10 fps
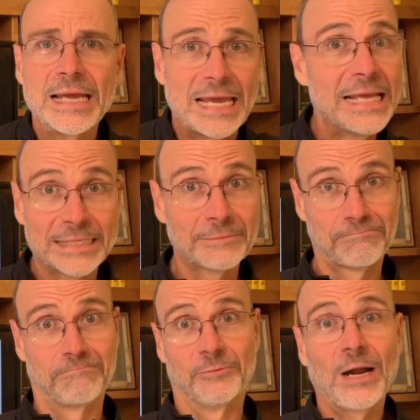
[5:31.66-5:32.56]
It's
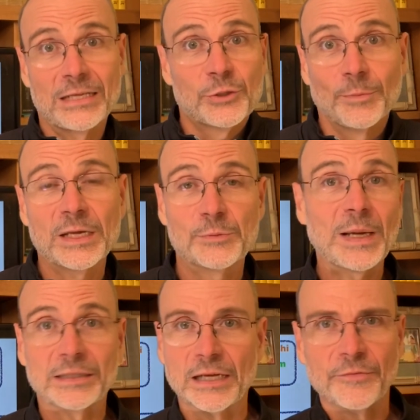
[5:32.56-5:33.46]
right, it's to be
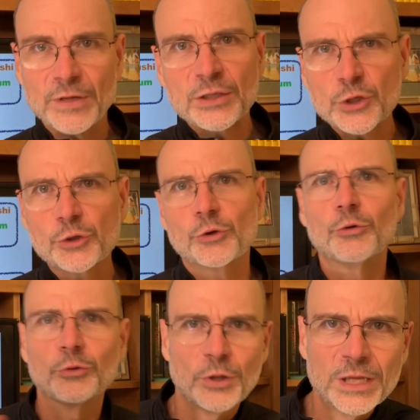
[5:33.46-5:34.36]
expected. If this is
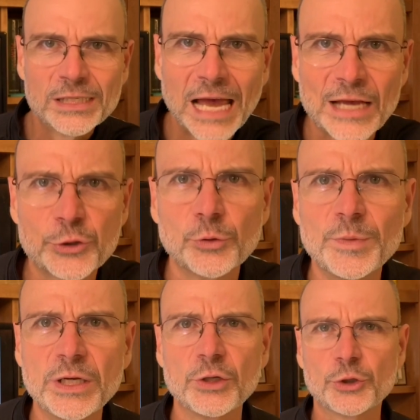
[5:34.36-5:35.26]
true, this has to
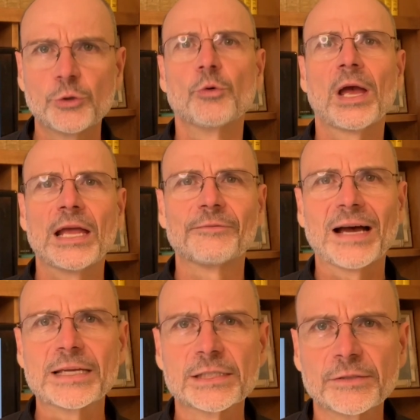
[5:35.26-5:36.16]
be true, and
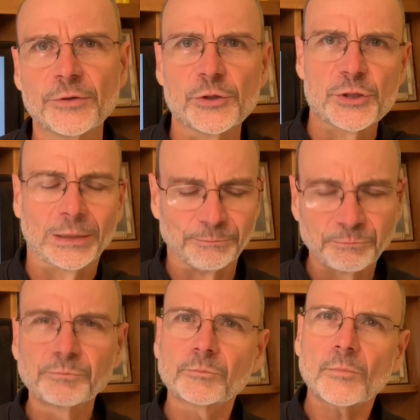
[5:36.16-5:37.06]
vice versa.
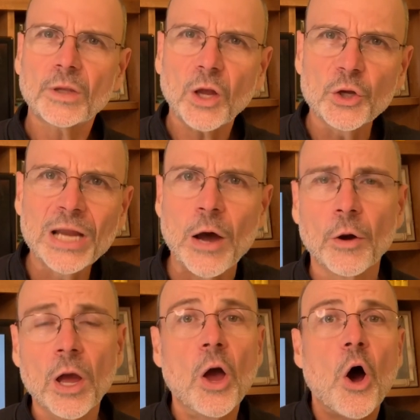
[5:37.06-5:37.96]
Now,
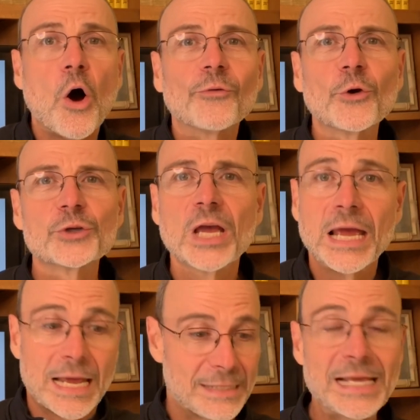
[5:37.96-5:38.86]
of course,
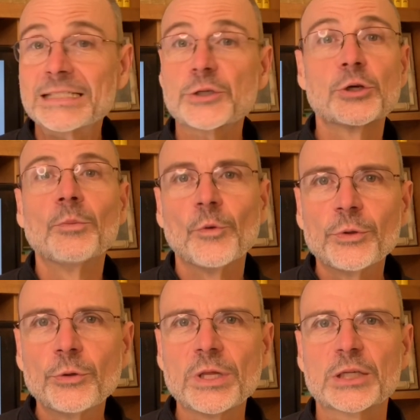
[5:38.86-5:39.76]
let's assume we
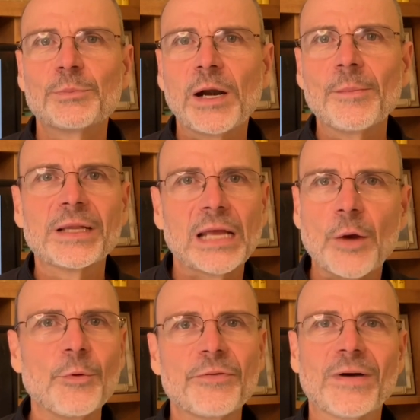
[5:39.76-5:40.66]
do the experiment
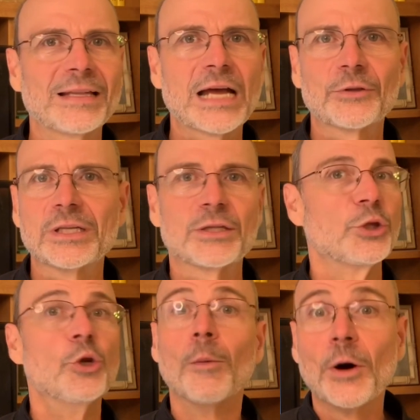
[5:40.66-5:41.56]
and we find out that
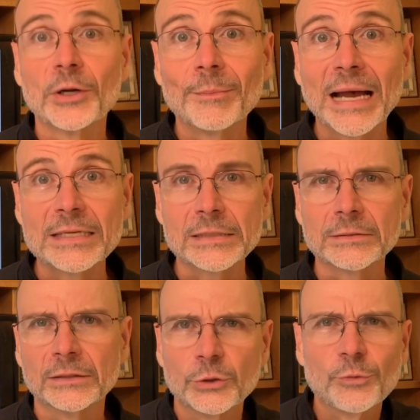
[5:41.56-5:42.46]
nobody buys it.
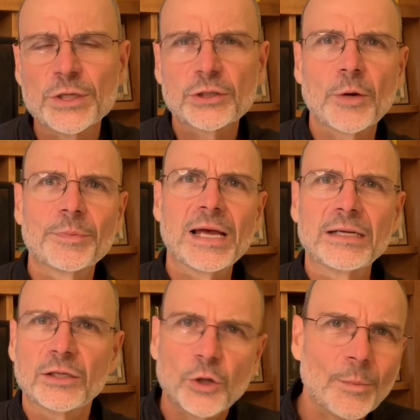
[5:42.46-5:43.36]
Do we stop
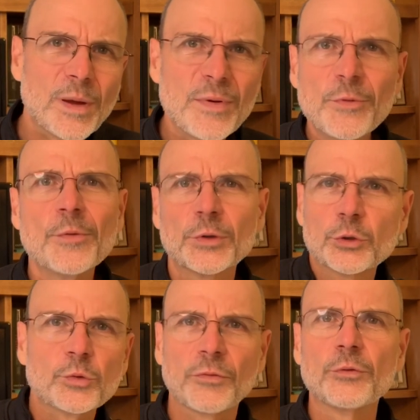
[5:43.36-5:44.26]
then? No, maybe we want
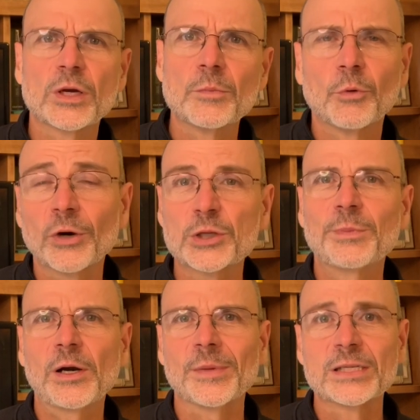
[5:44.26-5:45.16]
to do a few more
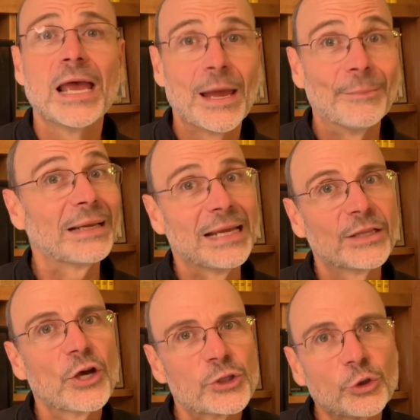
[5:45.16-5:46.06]
experiments, but it
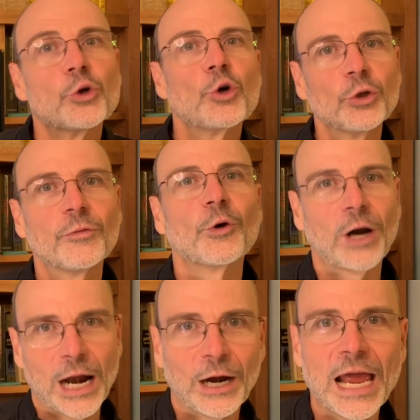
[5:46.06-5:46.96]
doesn't look good for
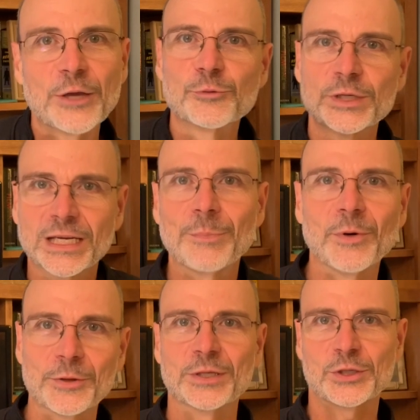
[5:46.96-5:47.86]
our XYZ
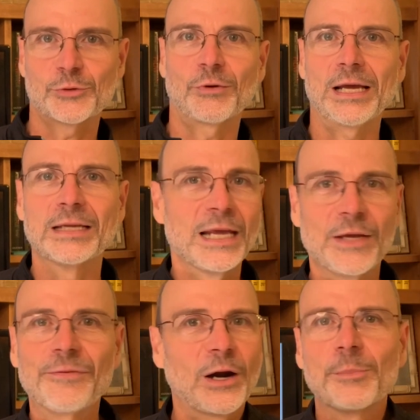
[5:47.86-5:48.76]
hypothesis, right?
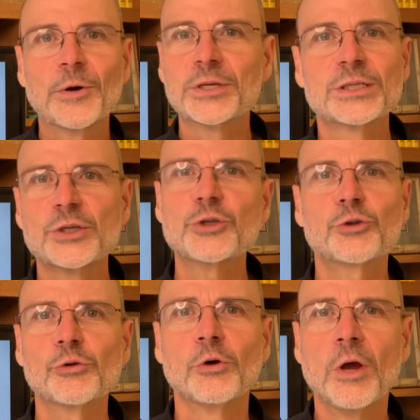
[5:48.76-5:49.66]
If our hypothesis is
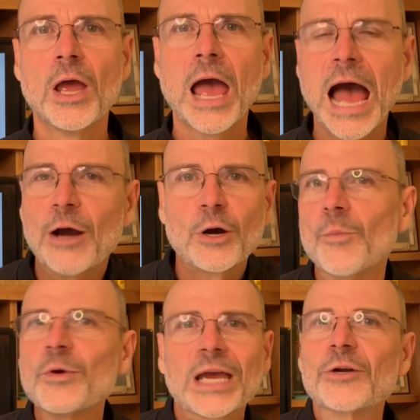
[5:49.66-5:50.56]
true, how
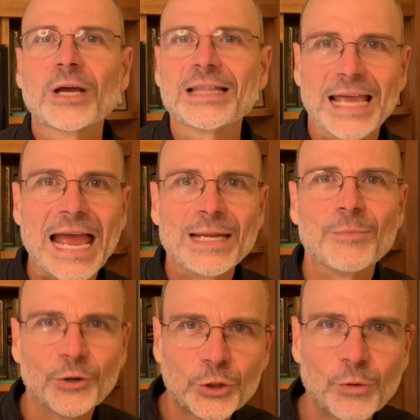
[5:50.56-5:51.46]
come we cannot get
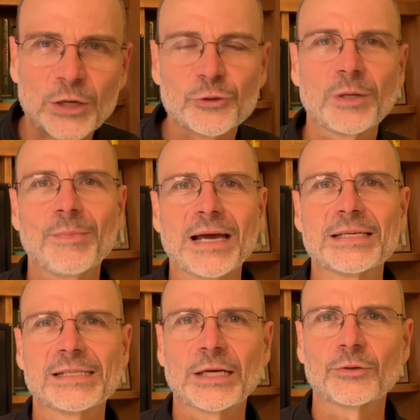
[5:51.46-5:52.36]
anybody to actually buy the
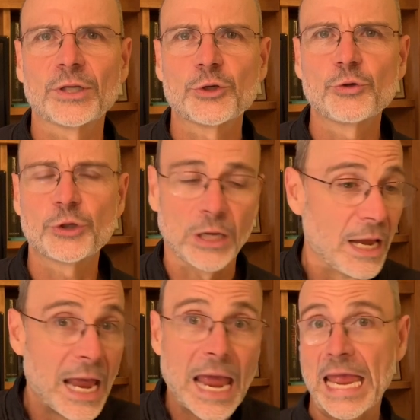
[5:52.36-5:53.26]
second day sushi?
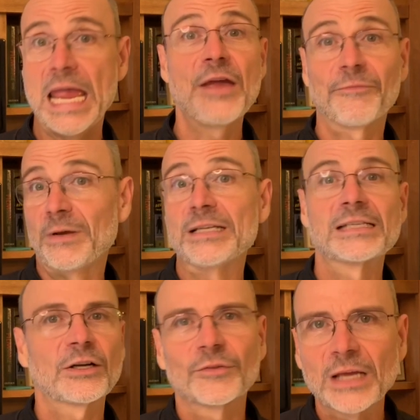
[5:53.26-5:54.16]
If
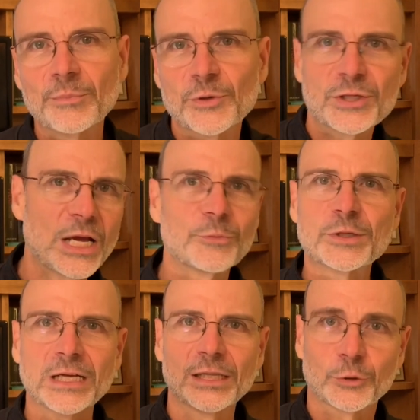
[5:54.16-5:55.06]
instead of 10%, we
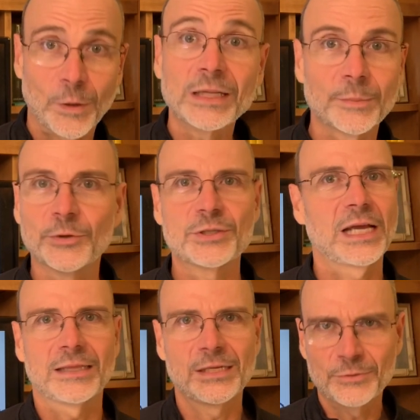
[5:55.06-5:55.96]
sell
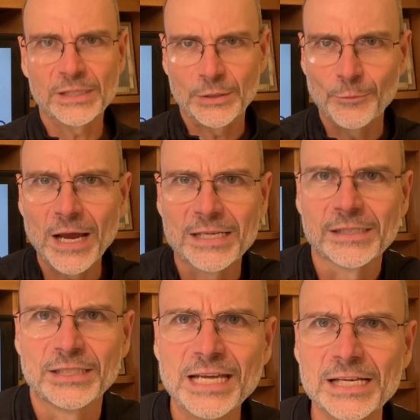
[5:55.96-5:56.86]
20%, then we say, well,
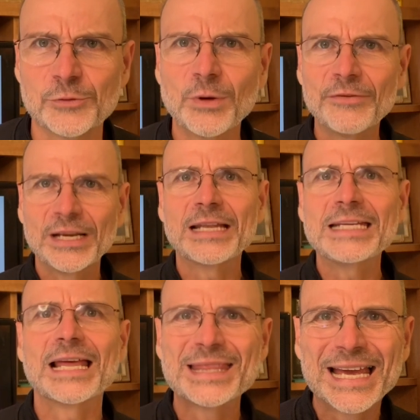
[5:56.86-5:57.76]
yes, we have an
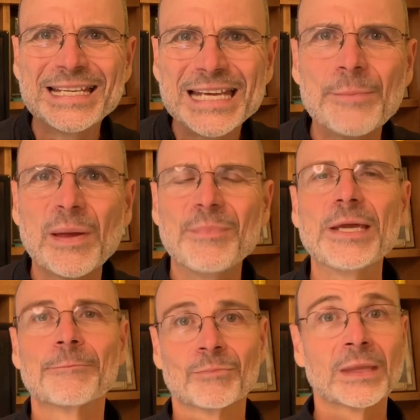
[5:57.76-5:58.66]
idea. The idea may
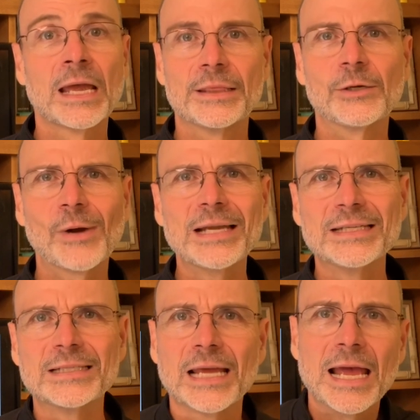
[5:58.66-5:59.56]
be the right
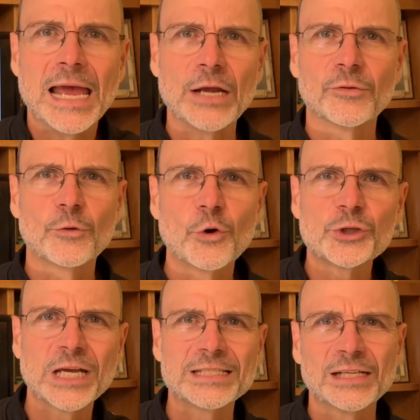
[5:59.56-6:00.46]
it. And of
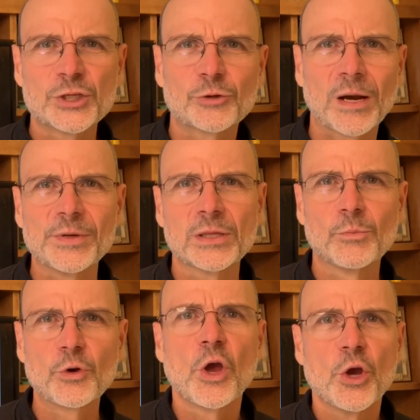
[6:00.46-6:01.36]
course, as I describe in the
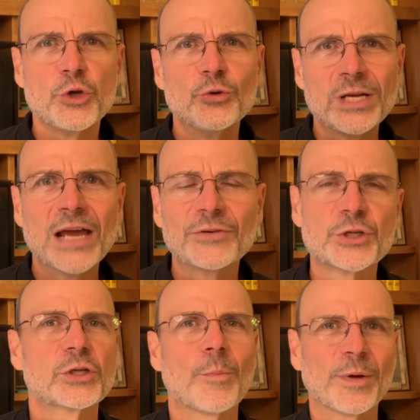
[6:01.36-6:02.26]
book, you never
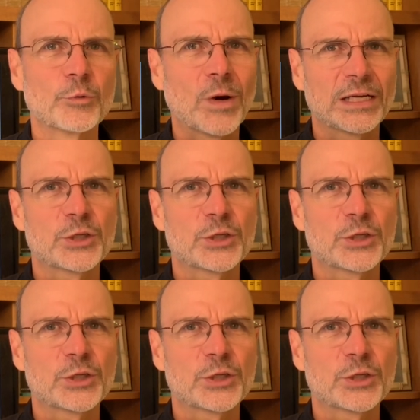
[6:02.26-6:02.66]
stop at one